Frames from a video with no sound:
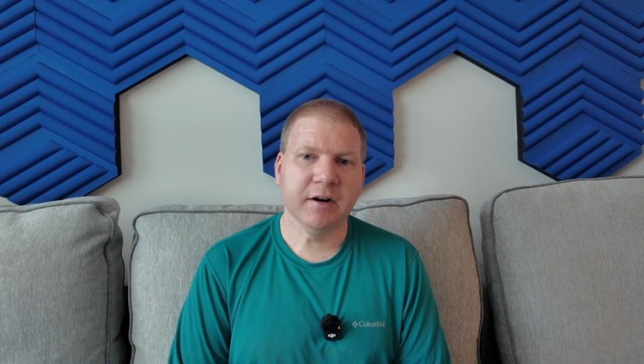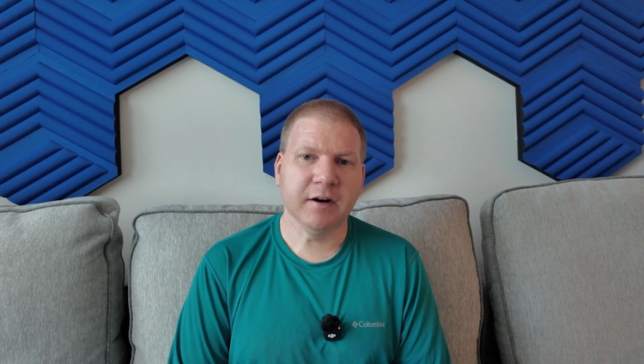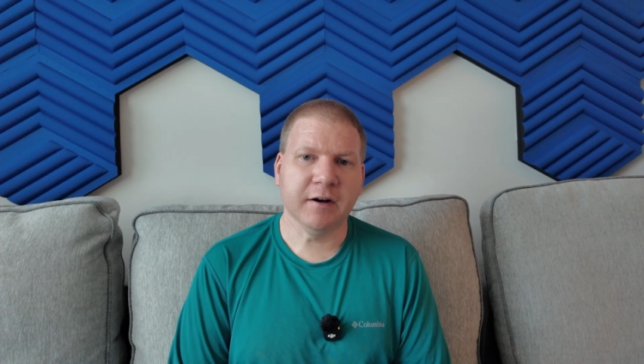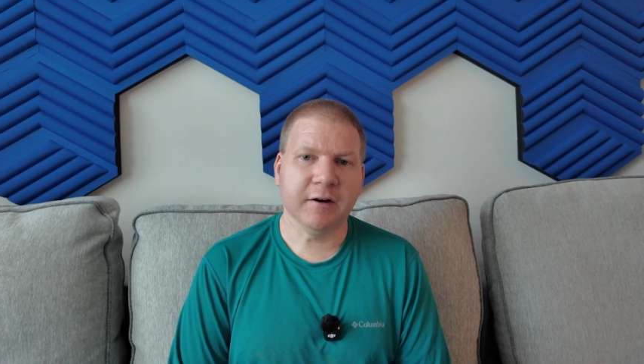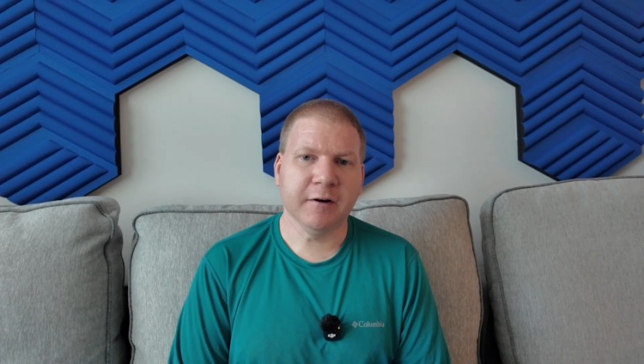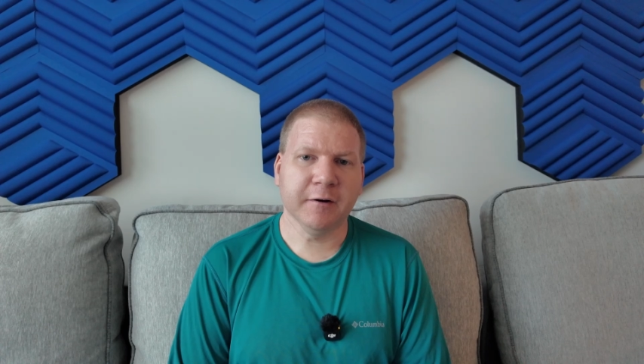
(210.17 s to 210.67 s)

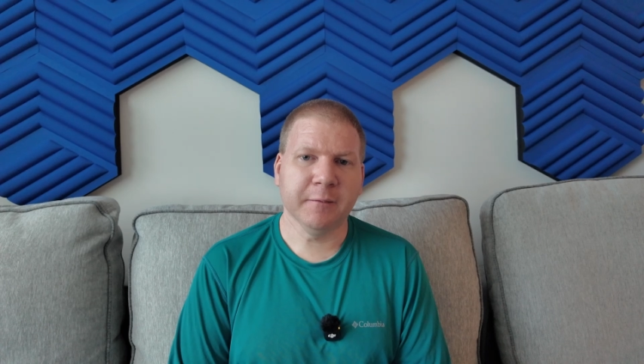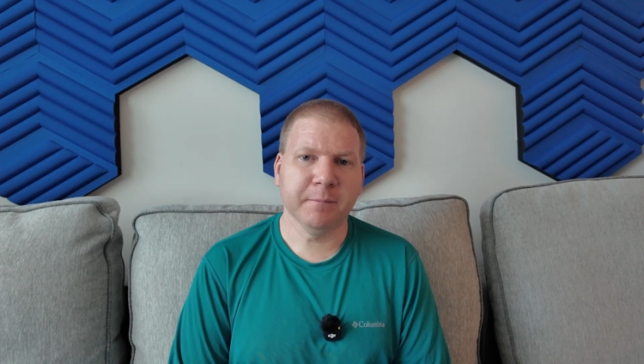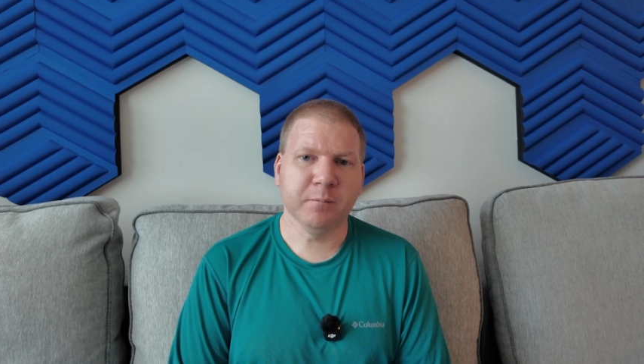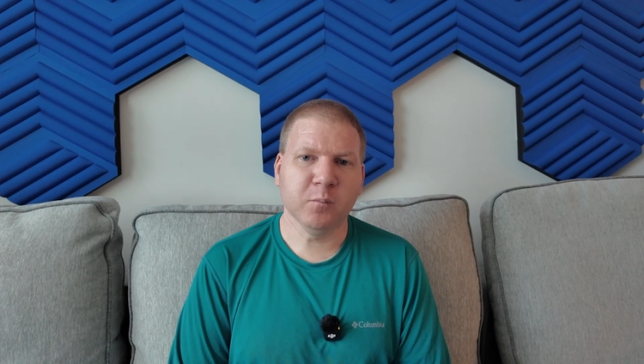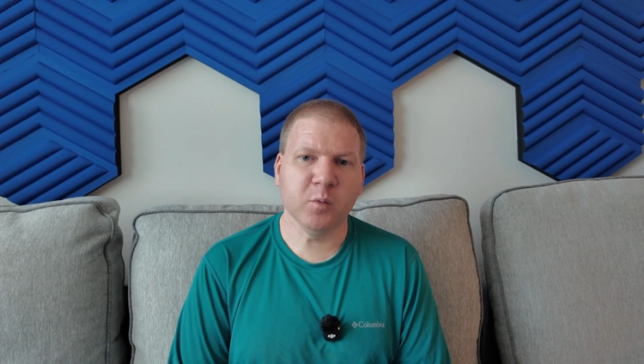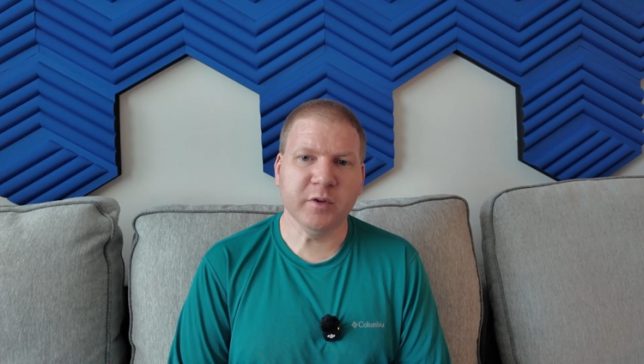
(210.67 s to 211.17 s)

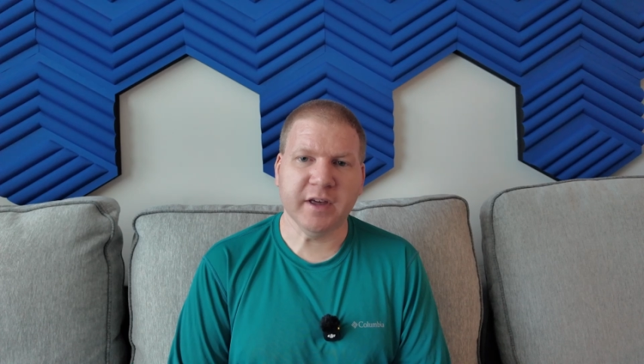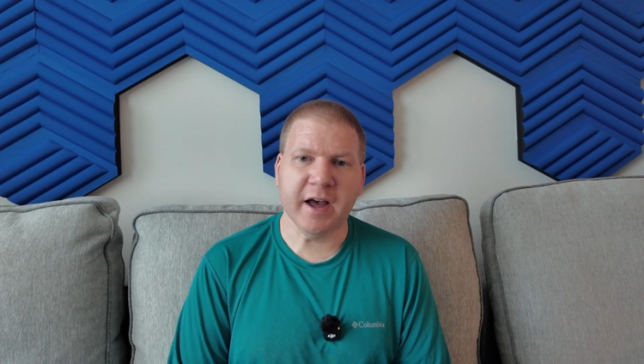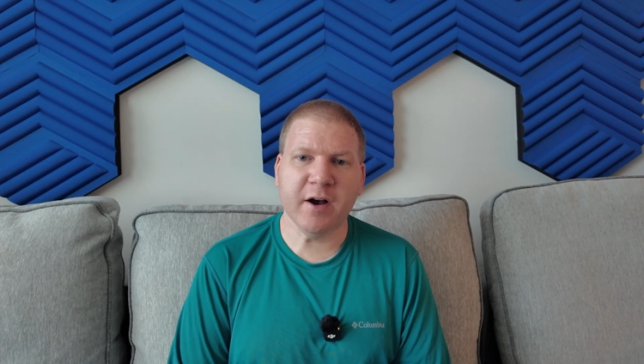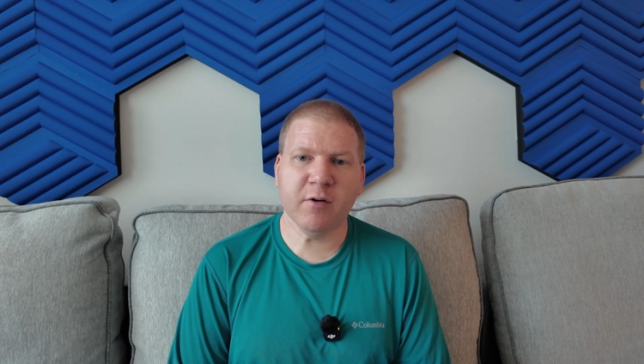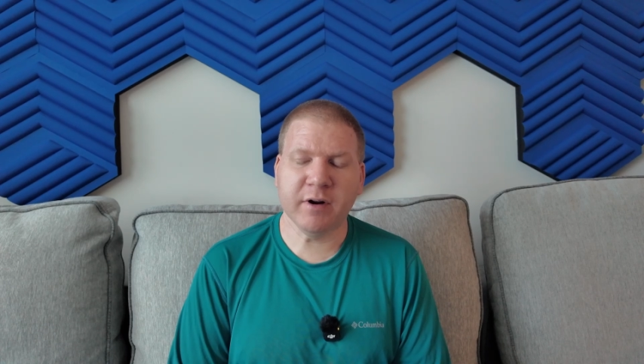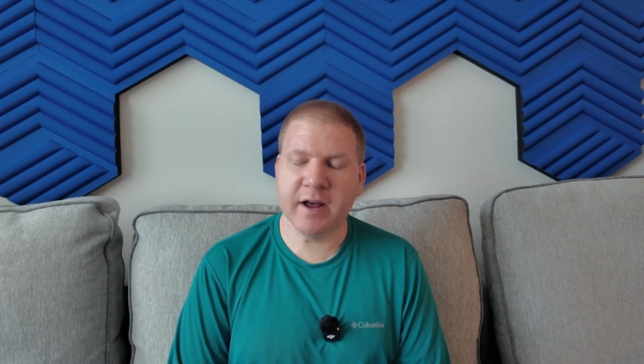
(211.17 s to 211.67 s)

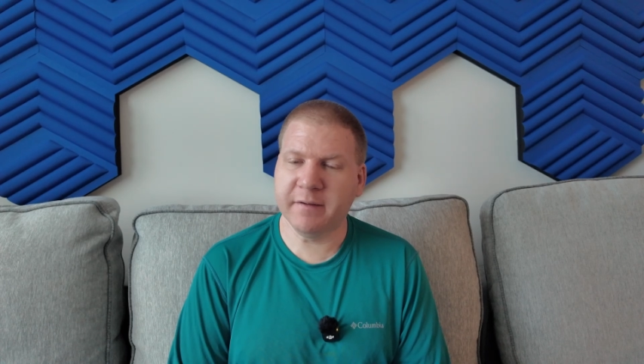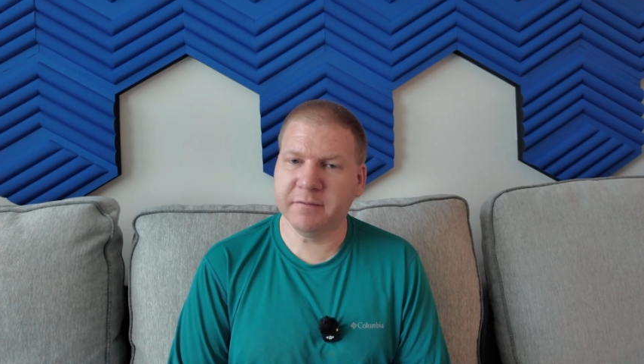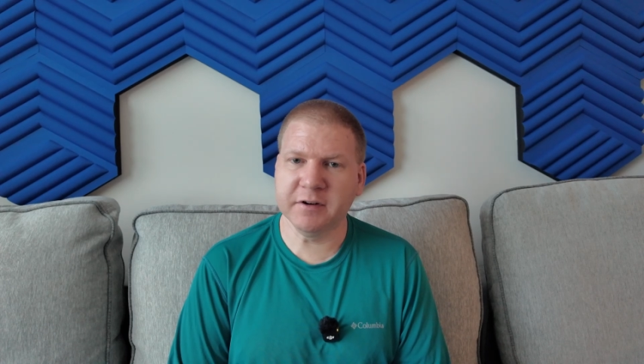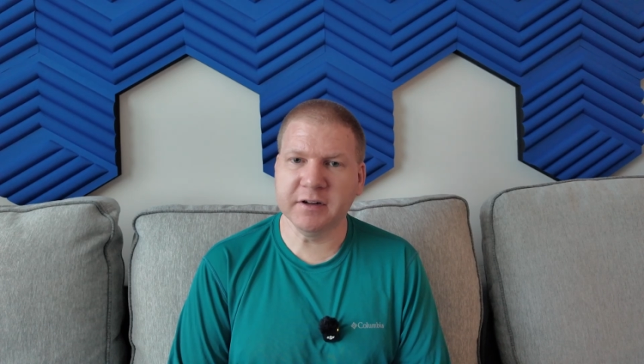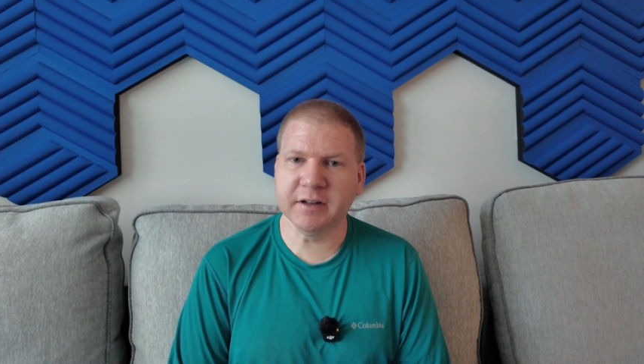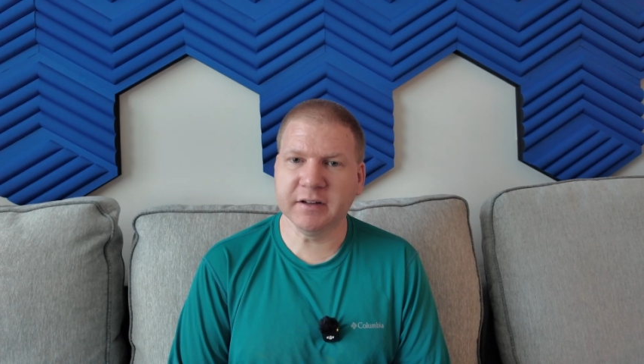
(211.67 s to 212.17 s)
without
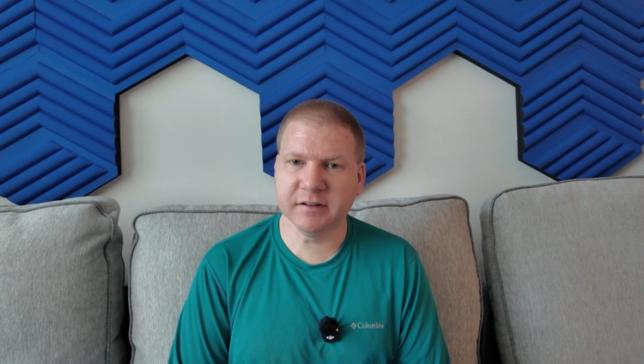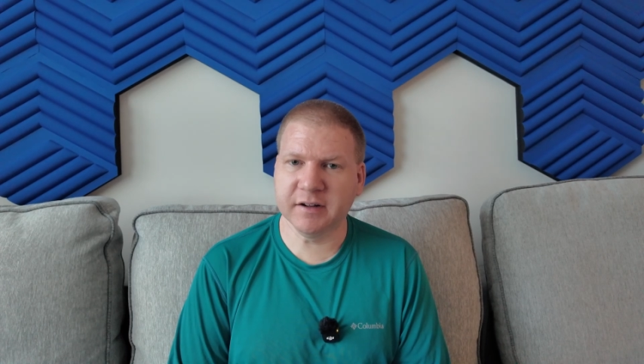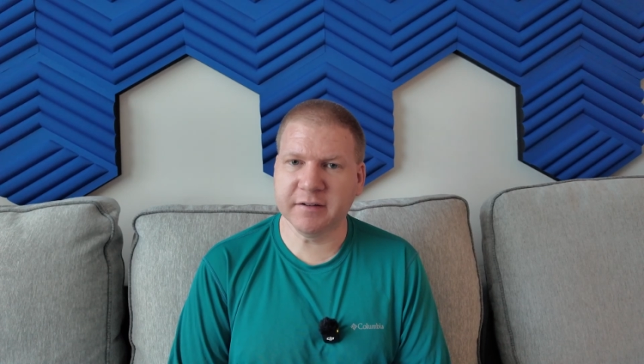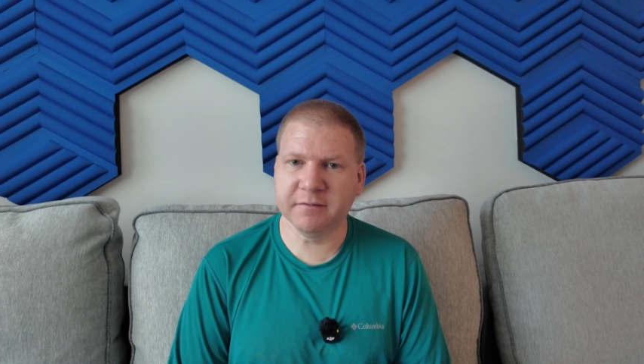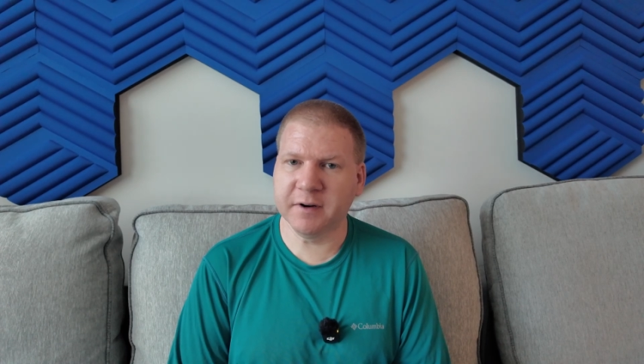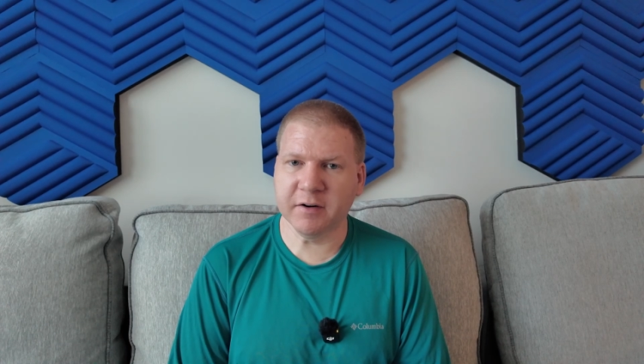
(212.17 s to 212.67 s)
having to get
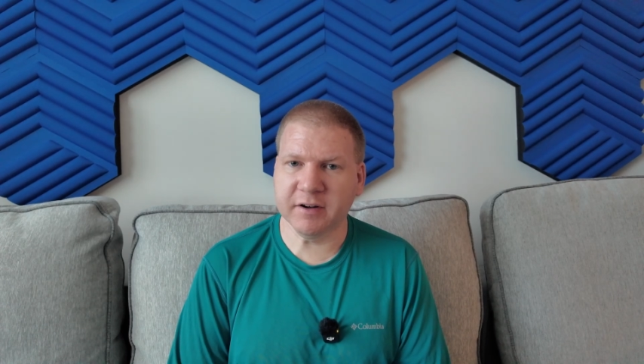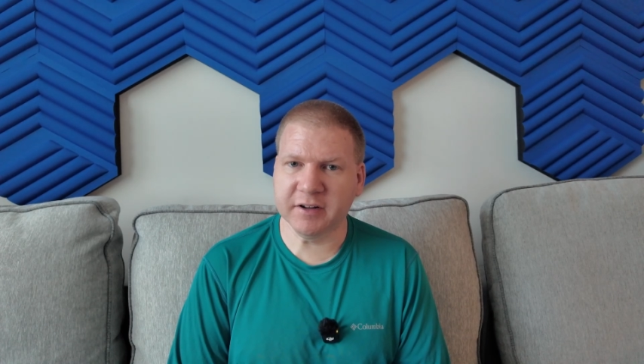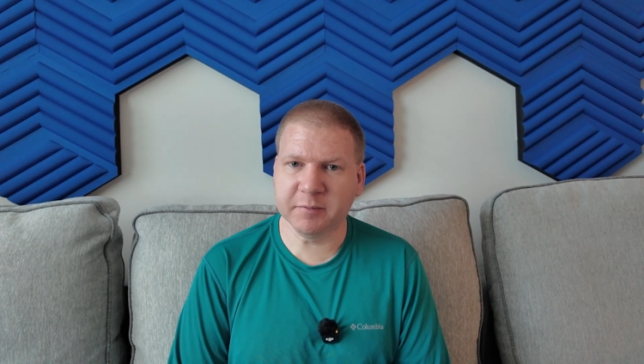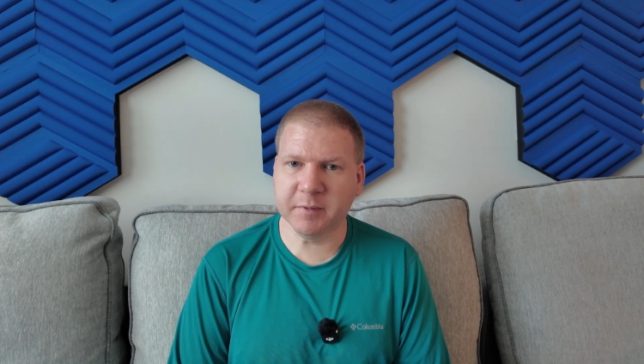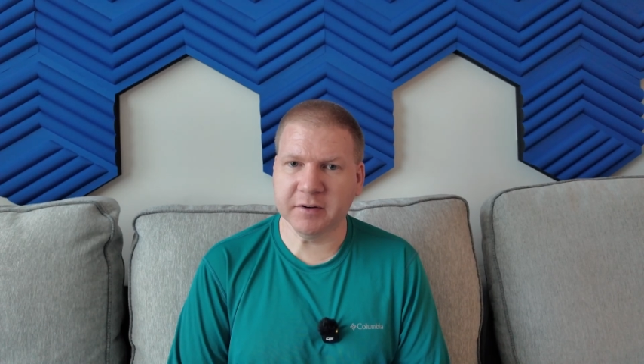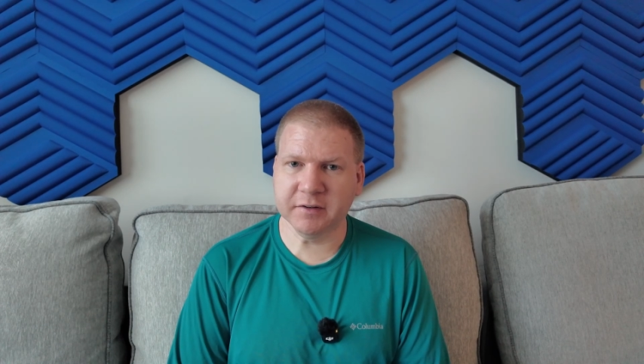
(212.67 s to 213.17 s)
like very
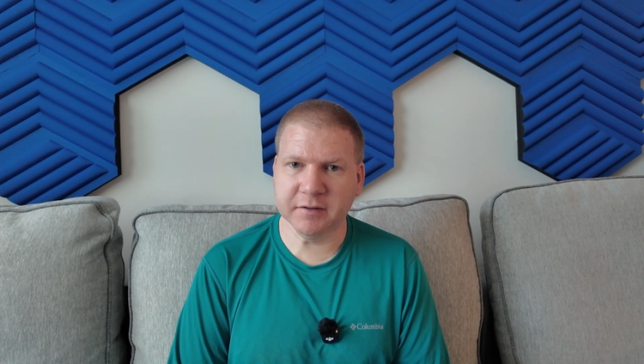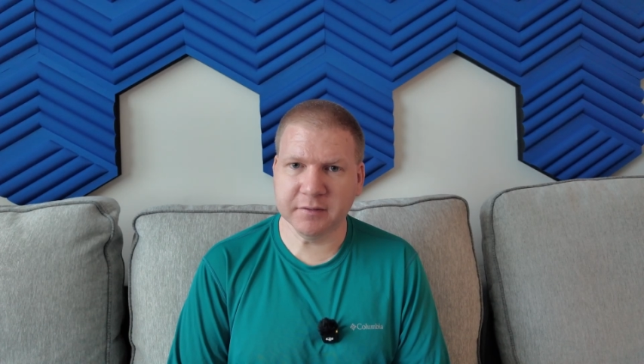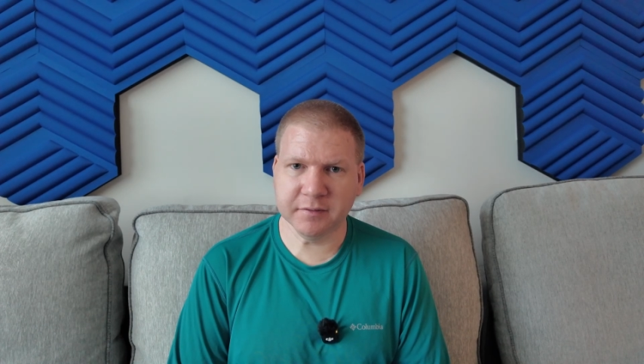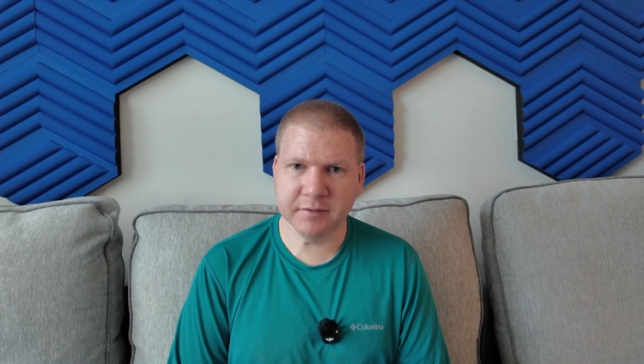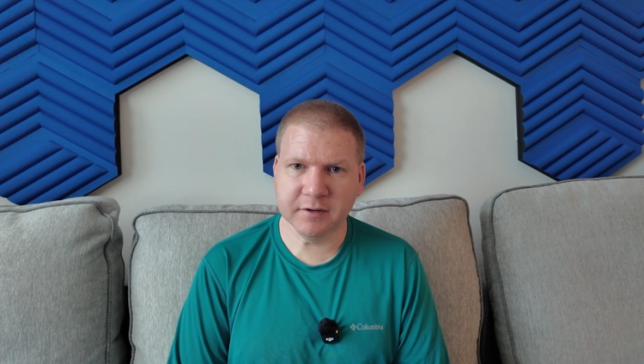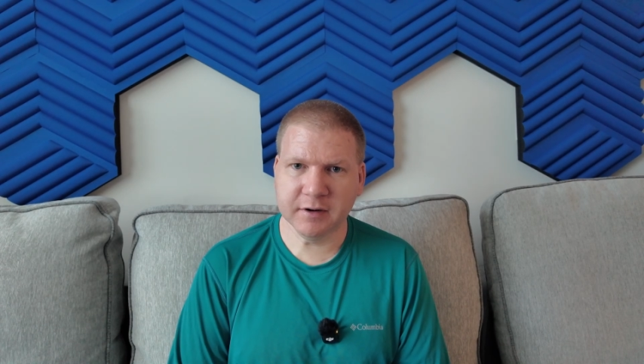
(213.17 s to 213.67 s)

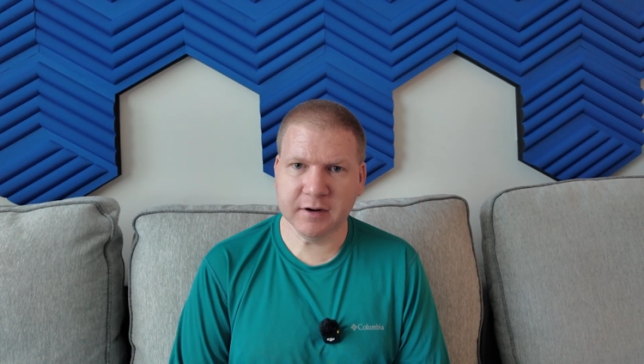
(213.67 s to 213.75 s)
expensive.